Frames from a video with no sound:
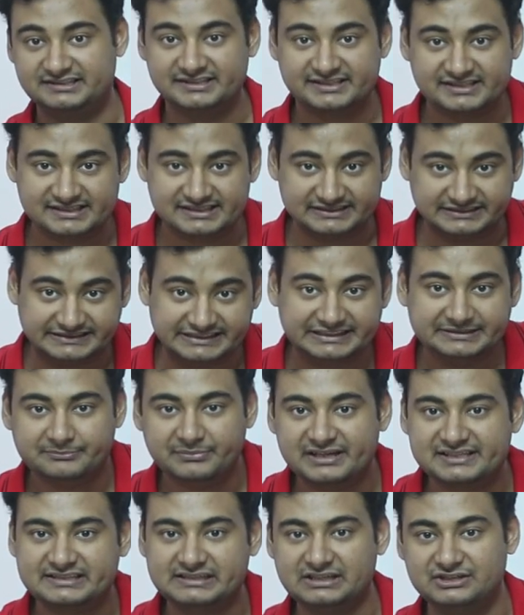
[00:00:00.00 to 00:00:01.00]
This is the
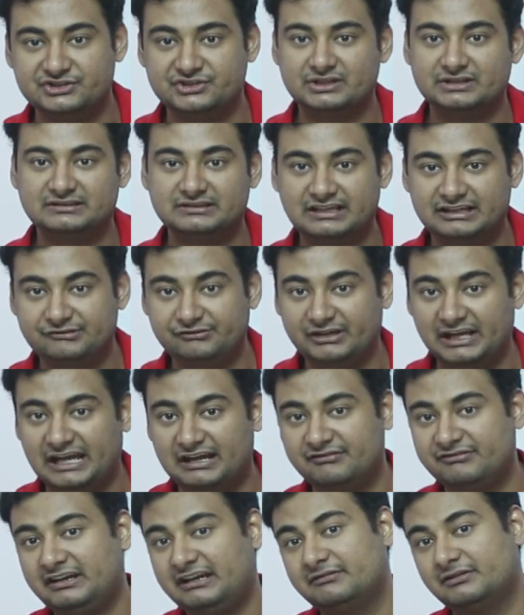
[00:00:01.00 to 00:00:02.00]
best engine that we
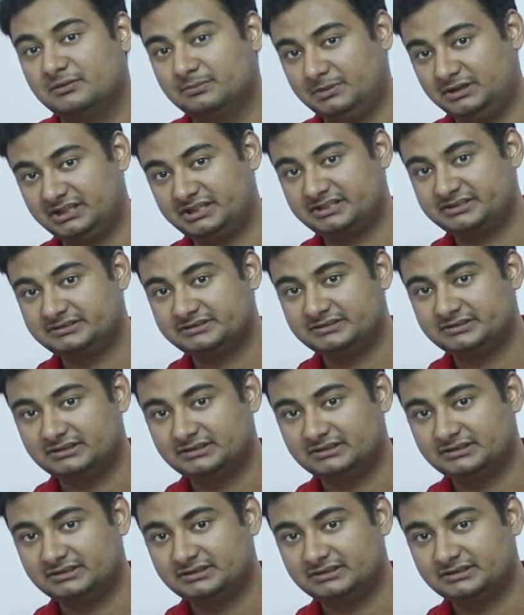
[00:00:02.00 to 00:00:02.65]
have ever built